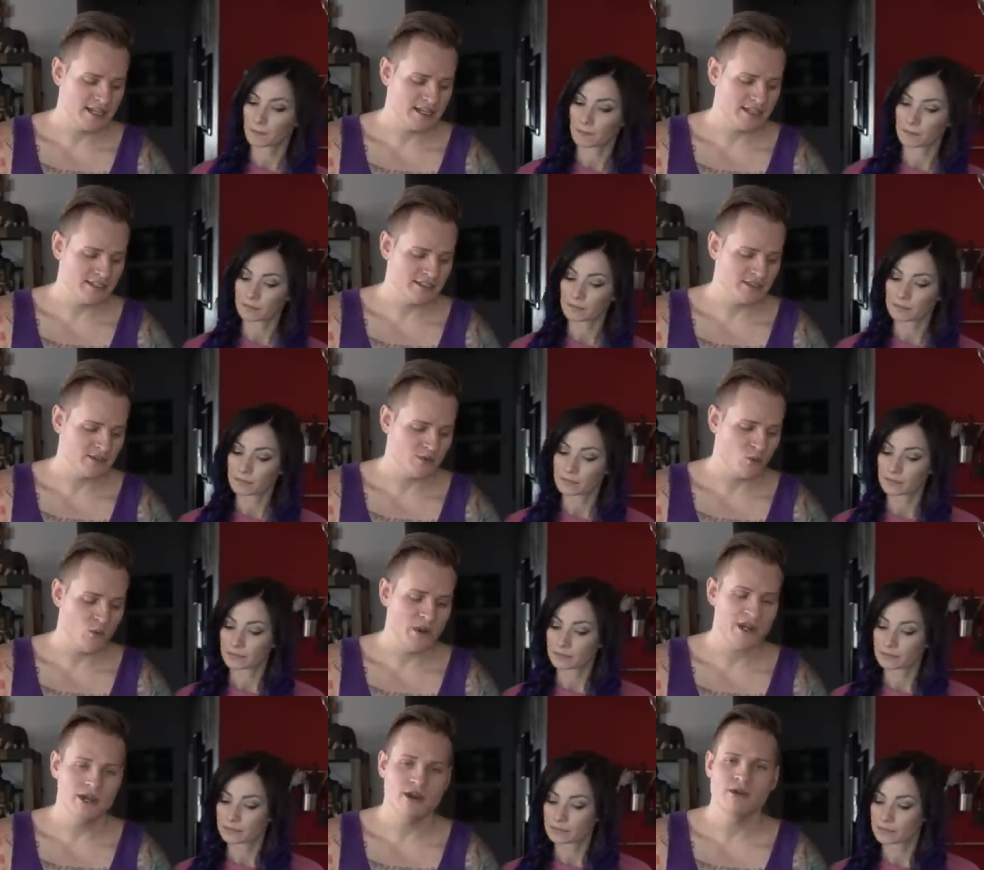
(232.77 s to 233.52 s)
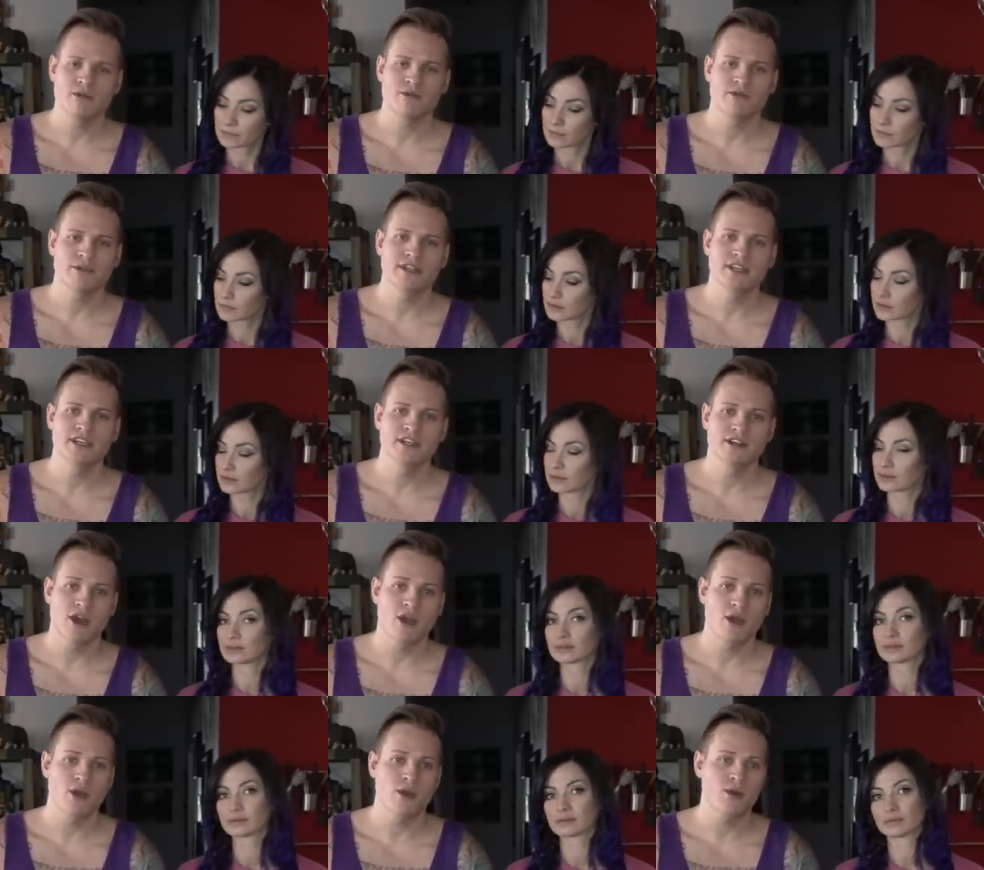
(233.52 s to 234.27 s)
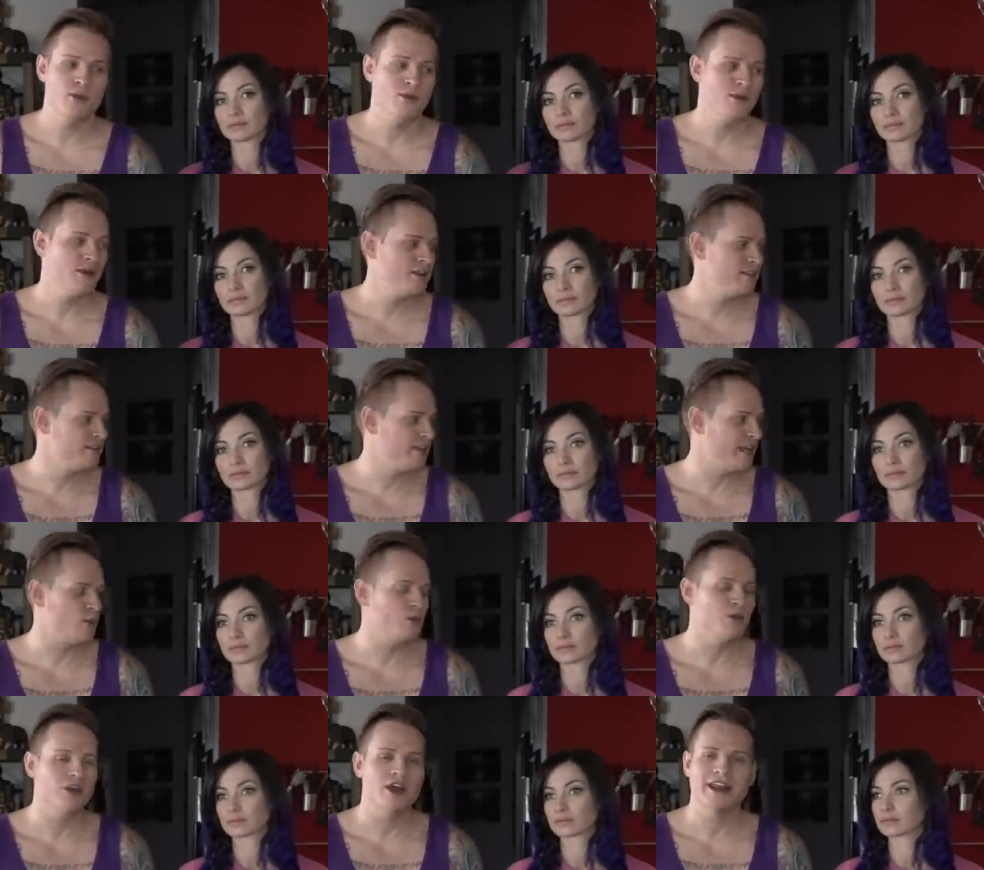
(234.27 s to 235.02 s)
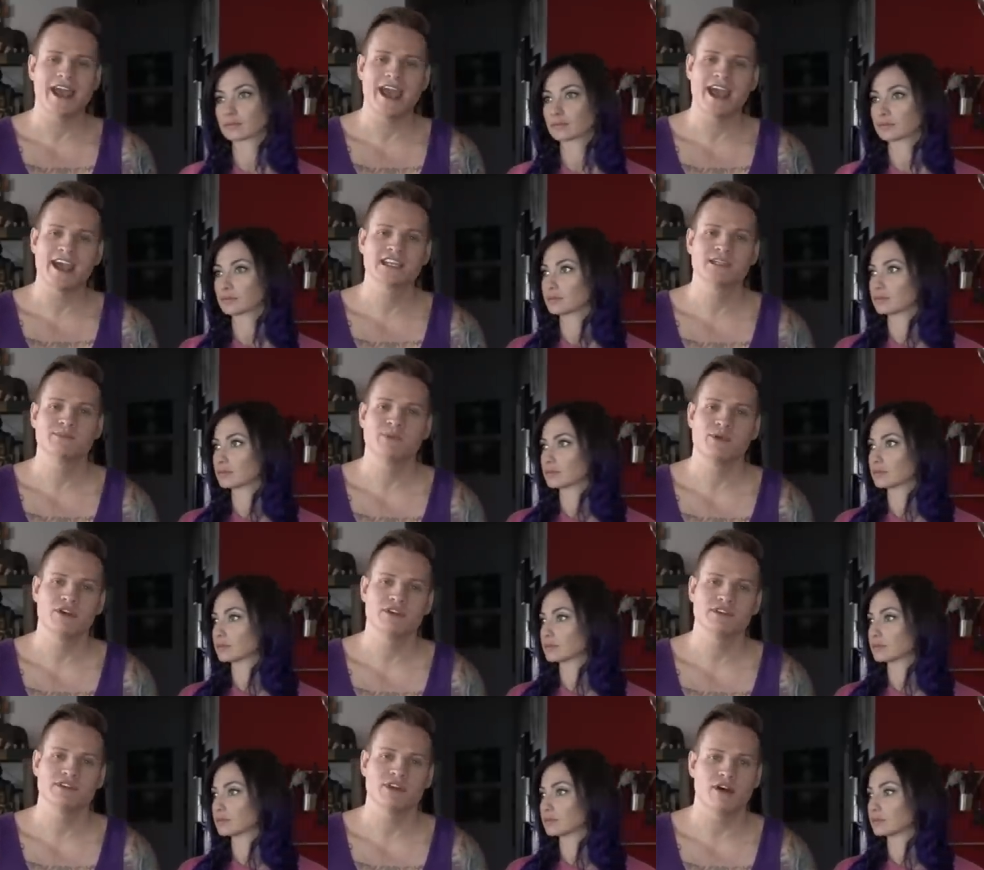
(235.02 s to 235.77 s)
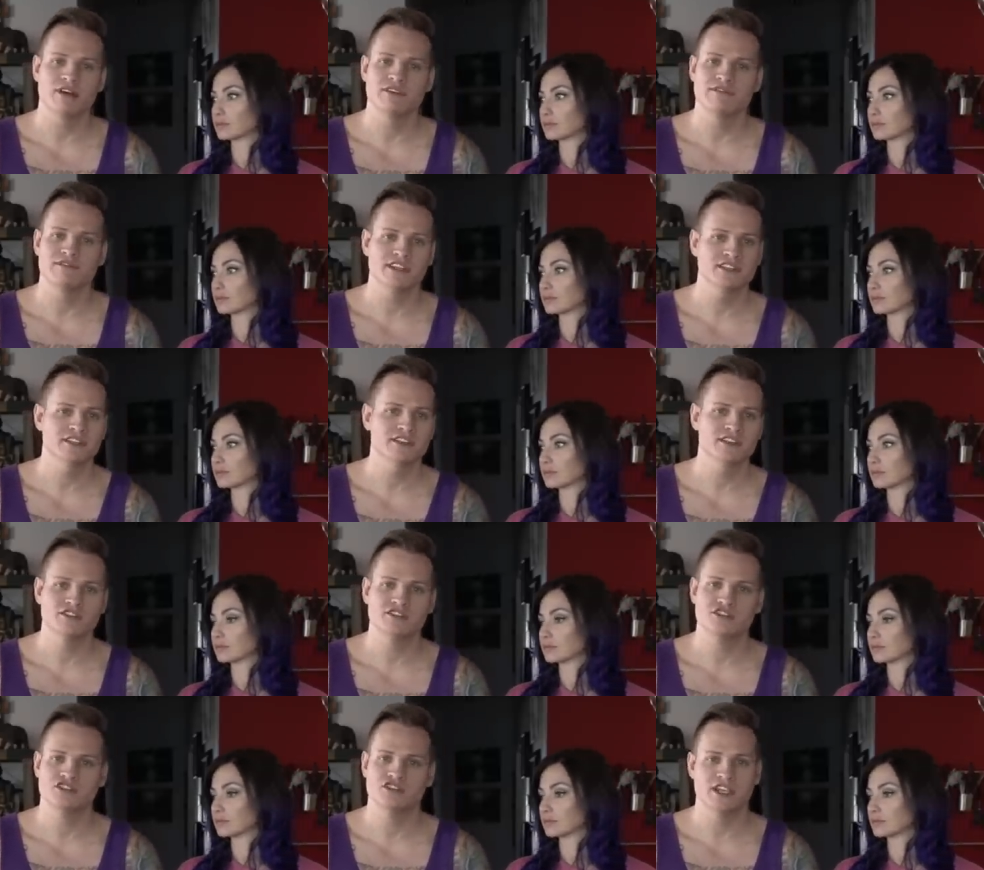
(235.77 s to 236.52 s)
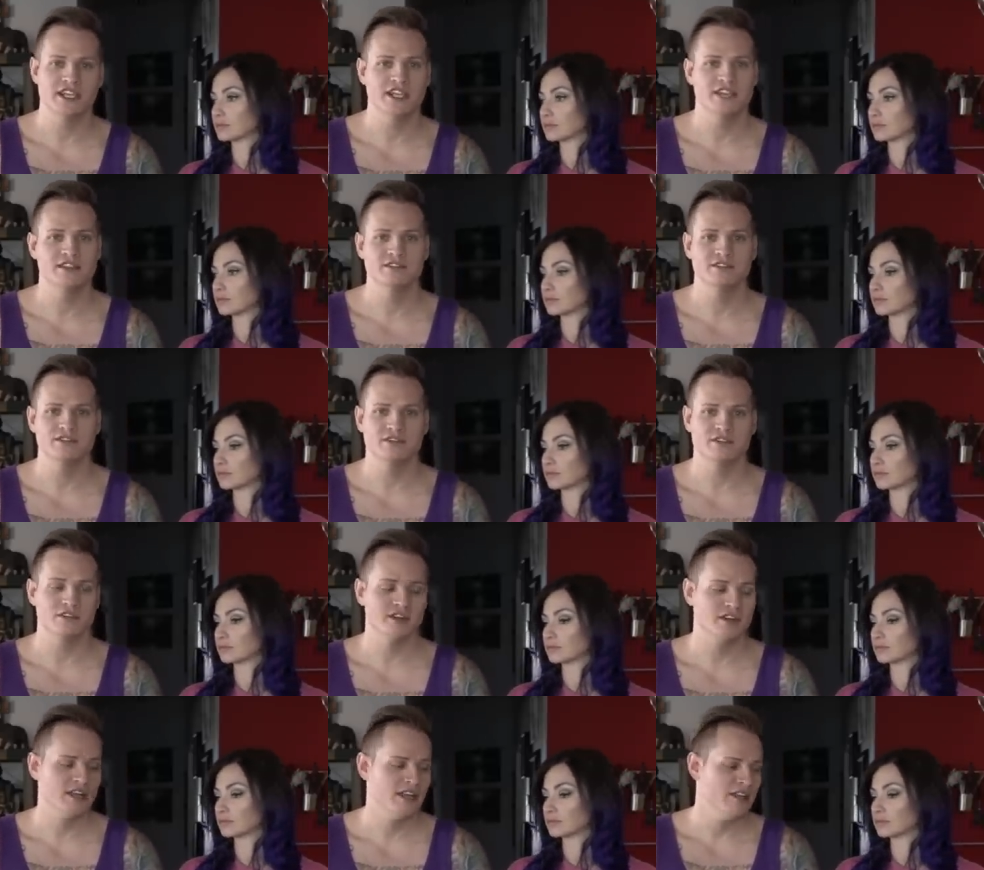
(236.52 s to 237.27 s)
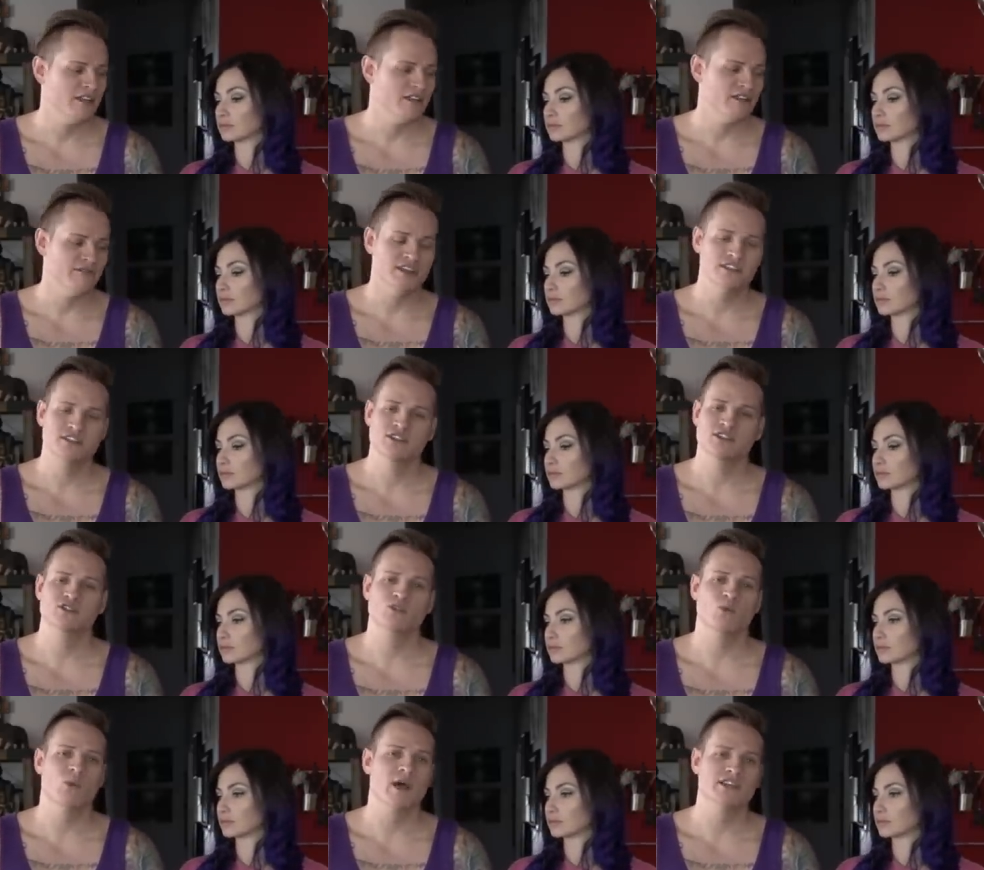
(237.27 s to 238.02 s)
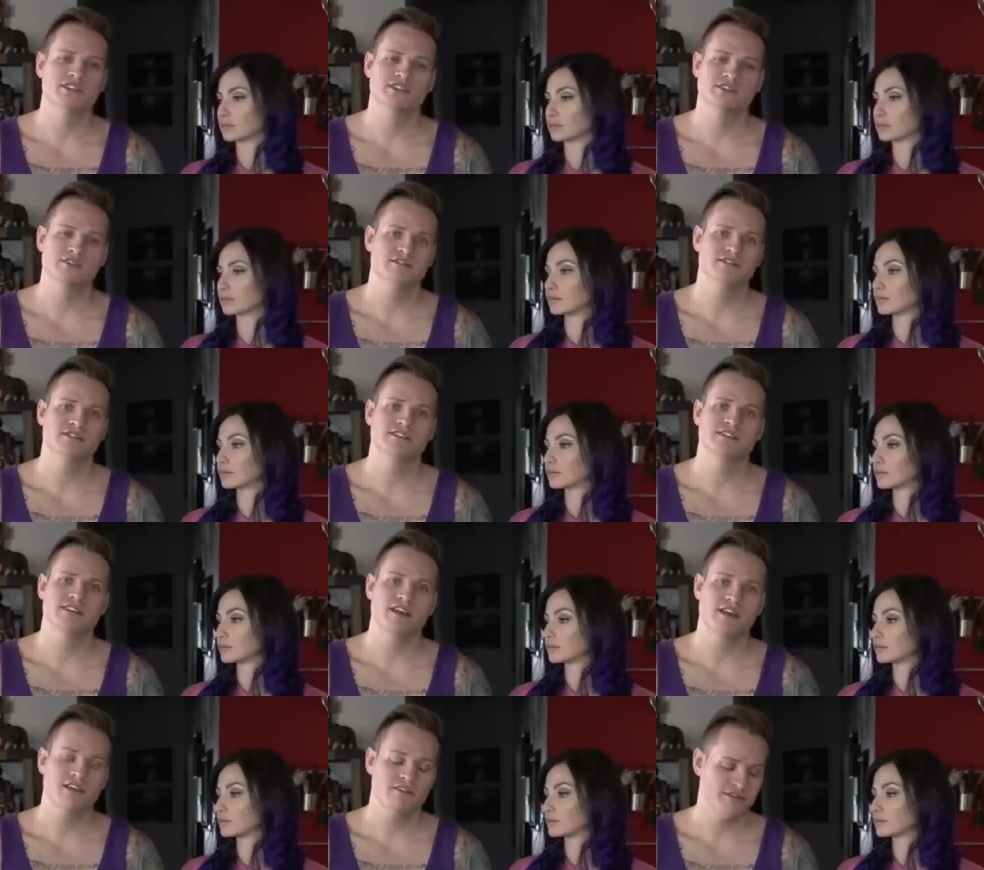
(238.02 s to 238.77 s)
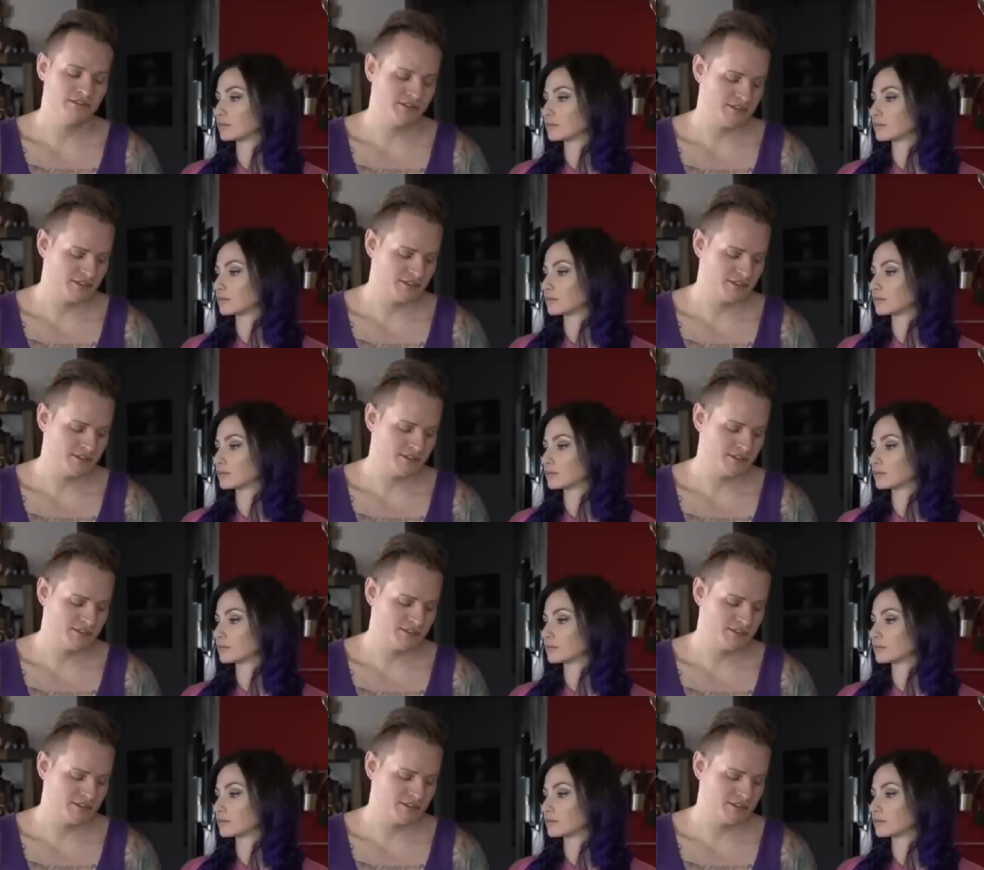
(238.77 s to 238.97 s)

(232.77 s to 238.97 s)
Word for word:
Speaker 1: is we don't really know, like we're not experts on vintage jeans or vintage western stuff.